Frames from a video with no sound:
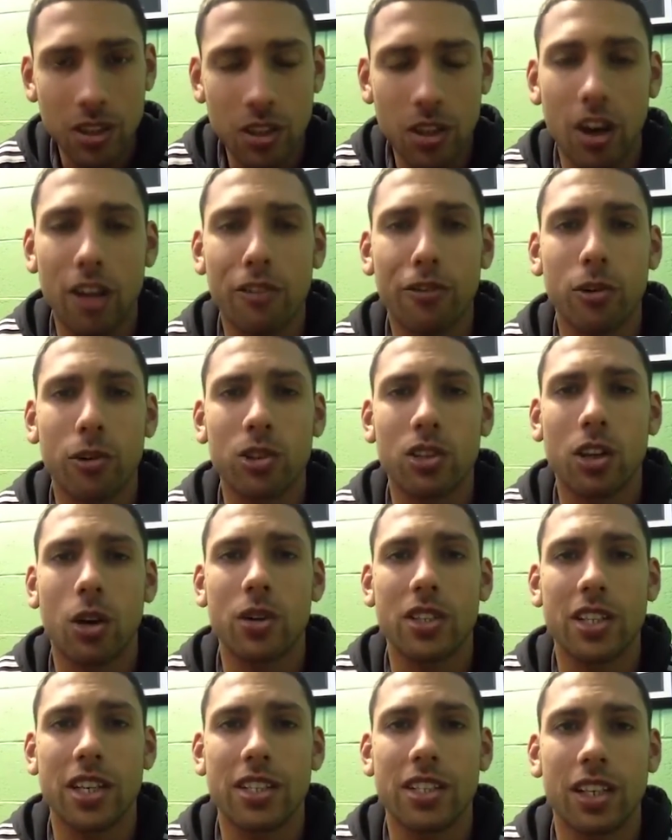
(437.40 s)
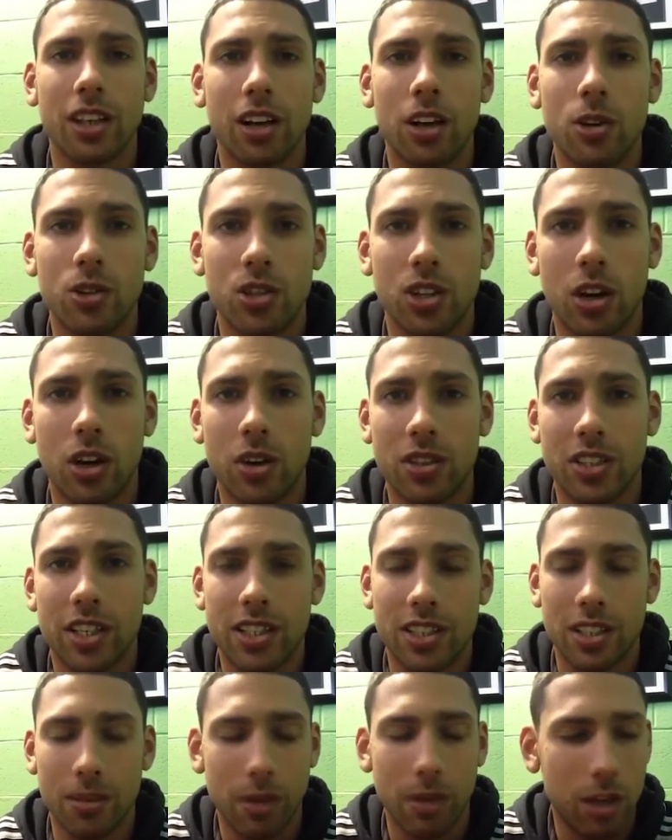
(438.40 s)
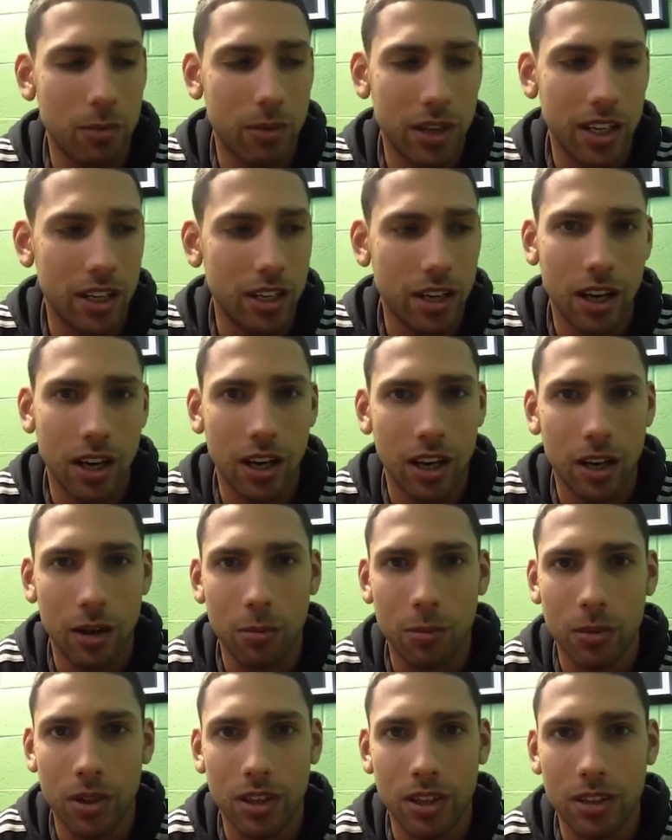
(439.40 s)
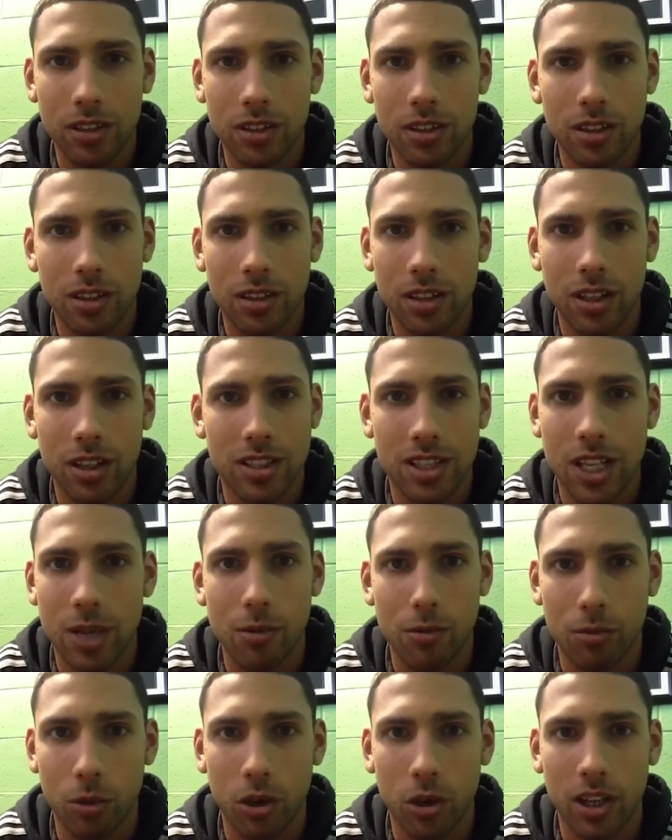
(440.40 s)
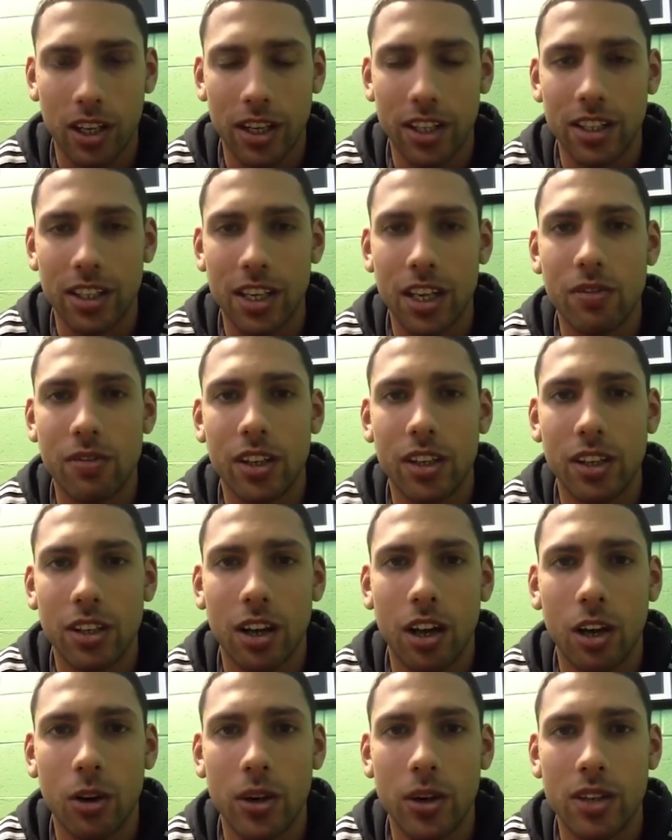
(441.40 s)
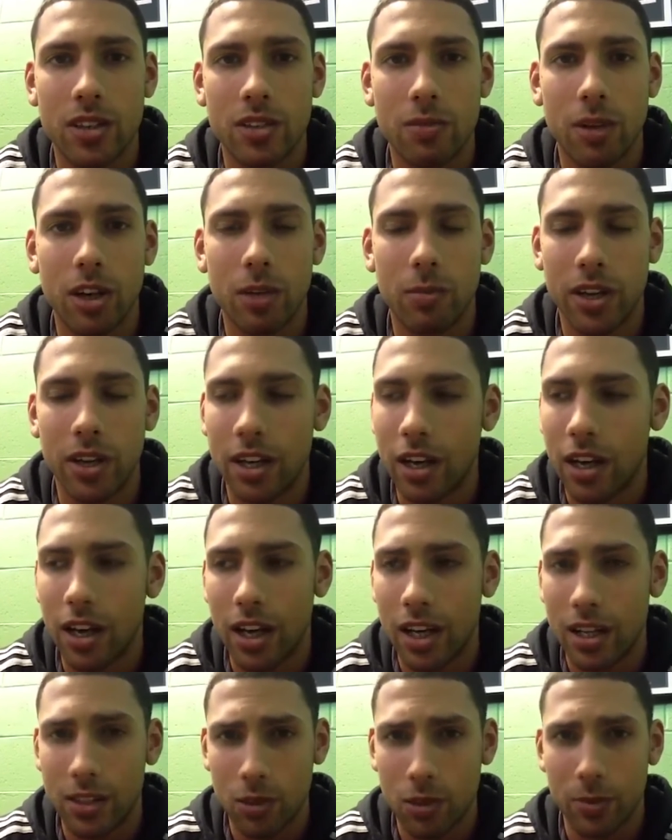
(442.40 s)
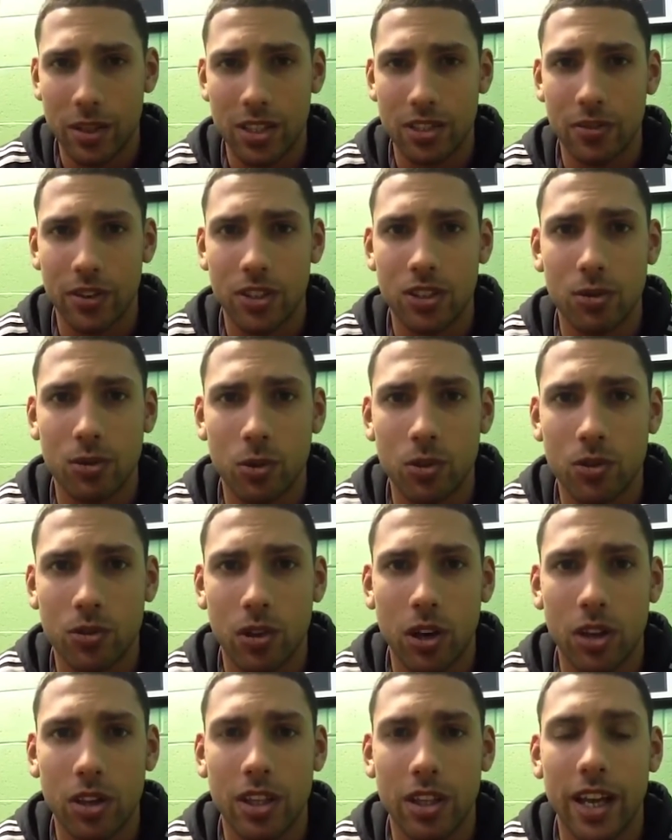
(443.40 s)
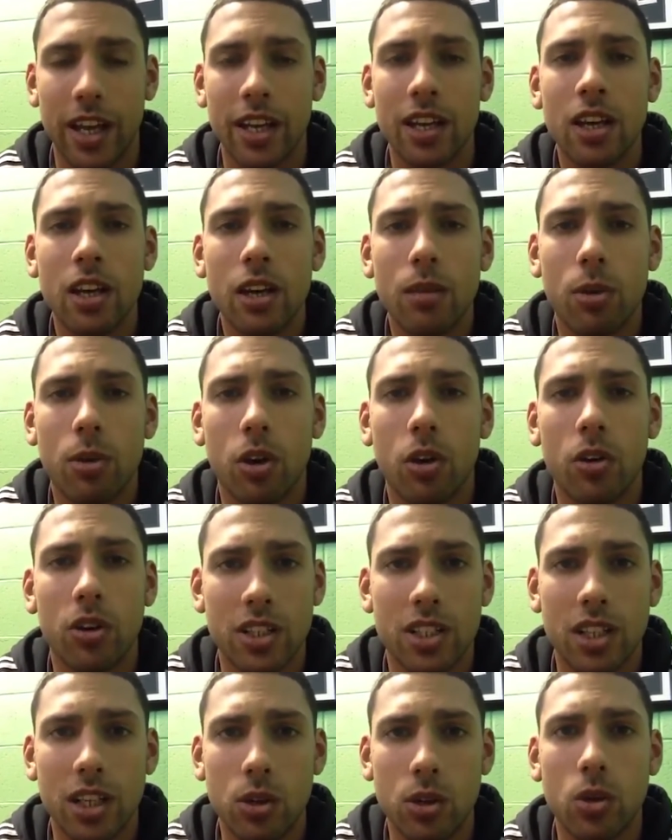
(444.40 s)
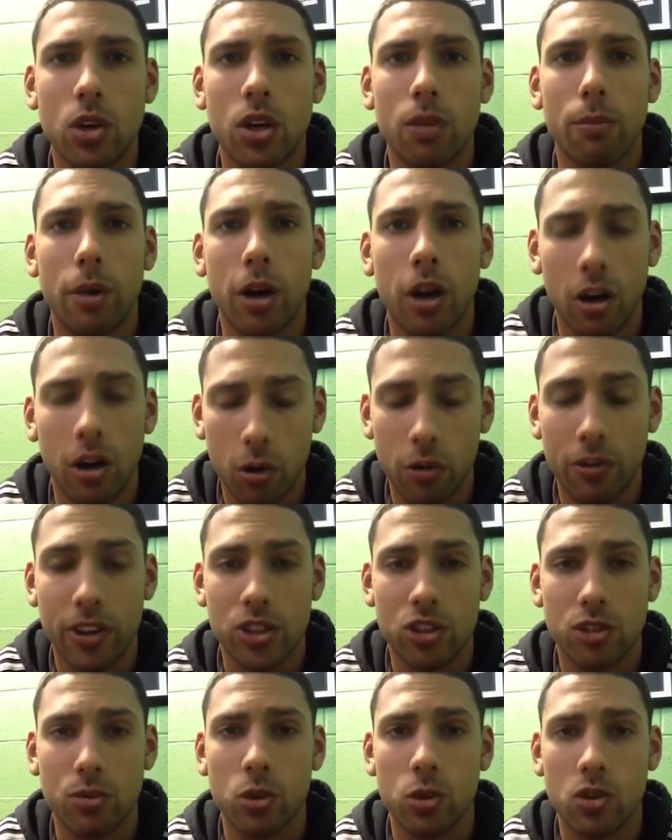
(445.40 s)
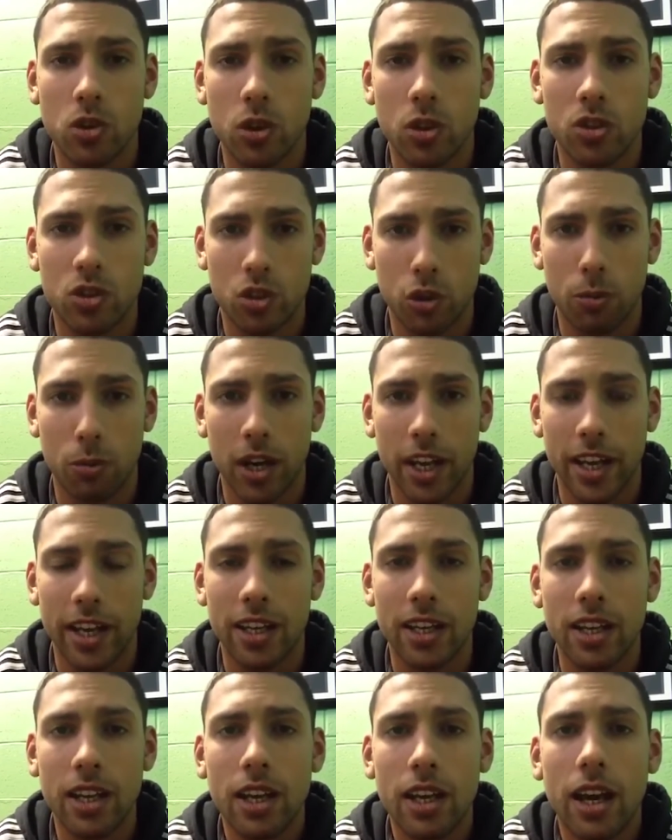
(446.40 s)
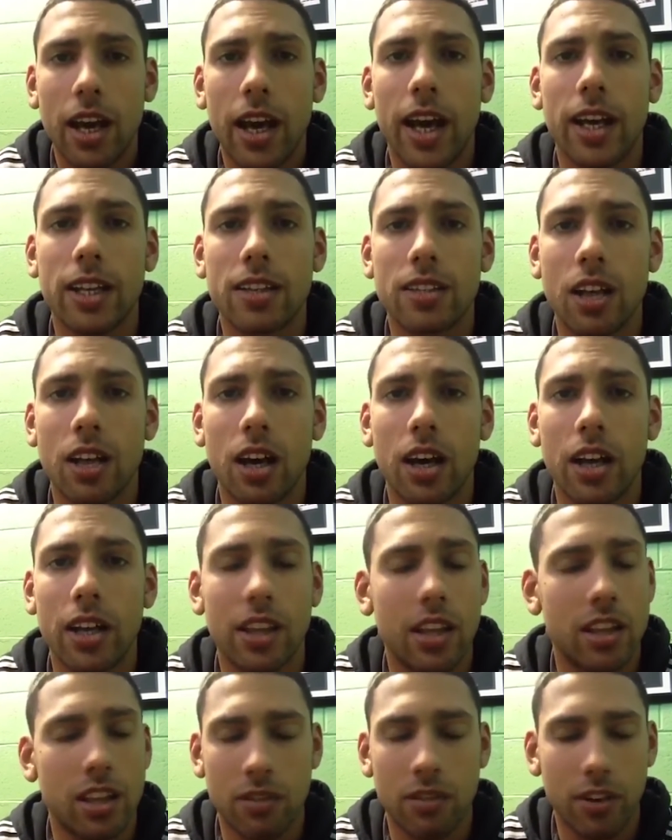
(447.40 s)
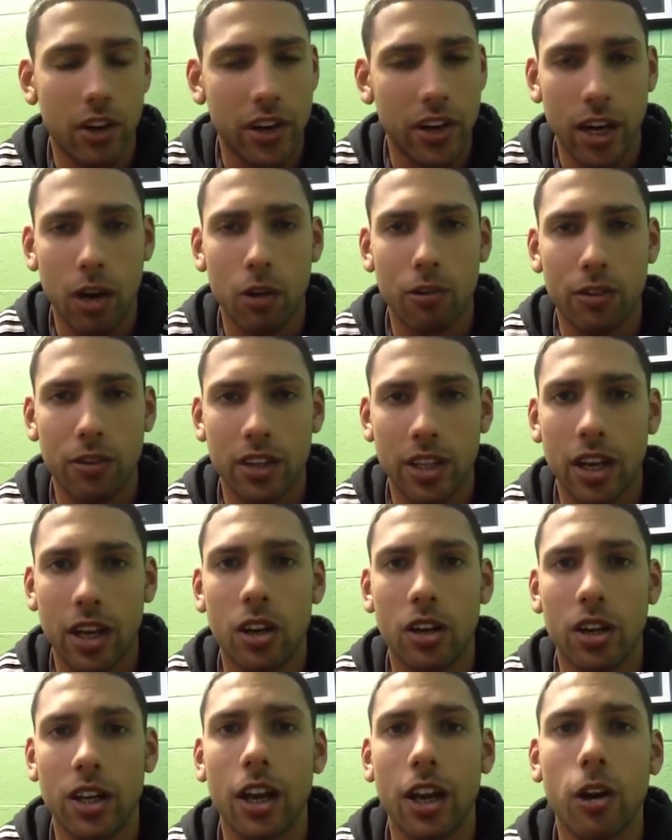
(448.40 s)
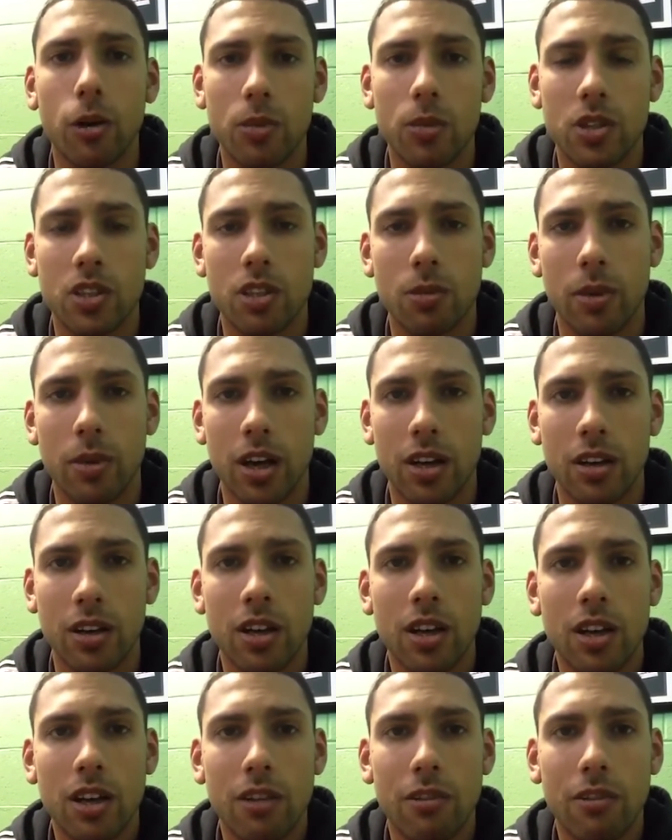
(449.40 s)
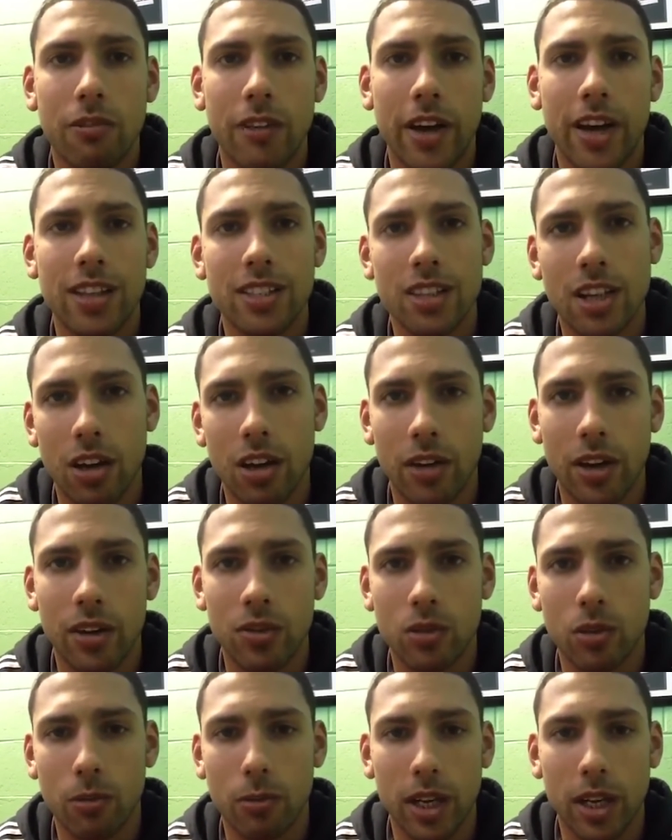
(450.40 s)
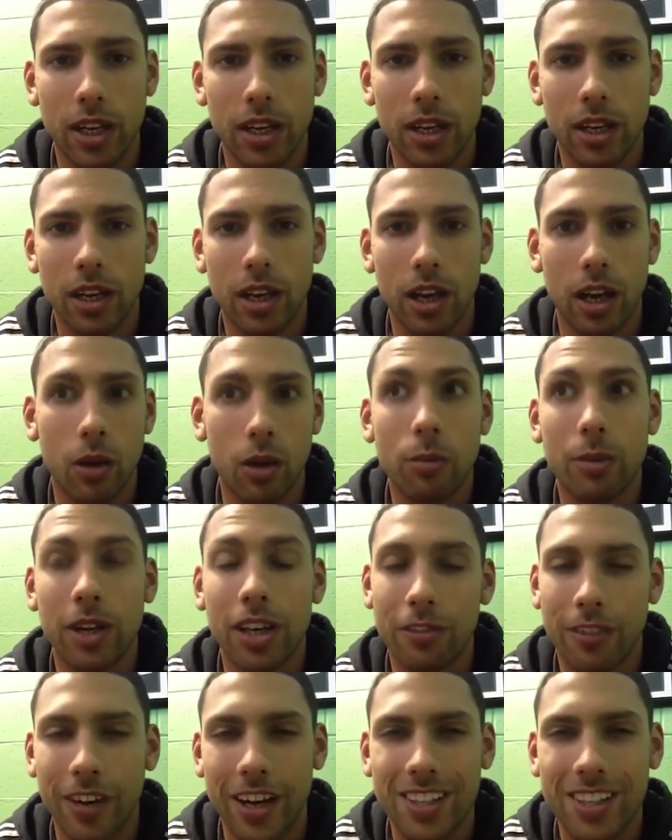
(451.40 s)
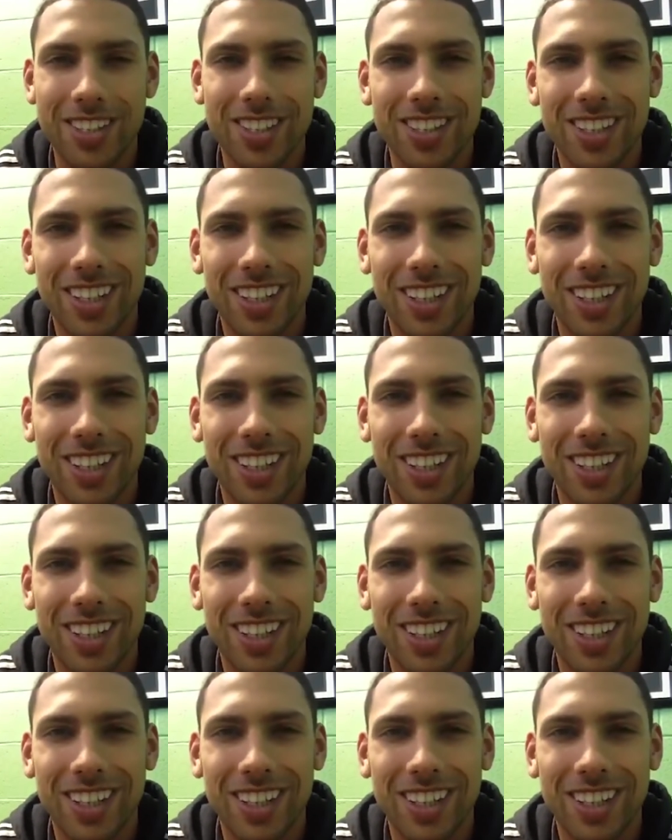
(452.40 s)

I thought I was eating loads. I was eating maybe a stem of broccoli in the evening, and maybe a little bit of vegetables throughout the day. But honestly, you can pile vegetables onto your plate, and they're very healthy, and they are going to help you to burn fat around your belly fats.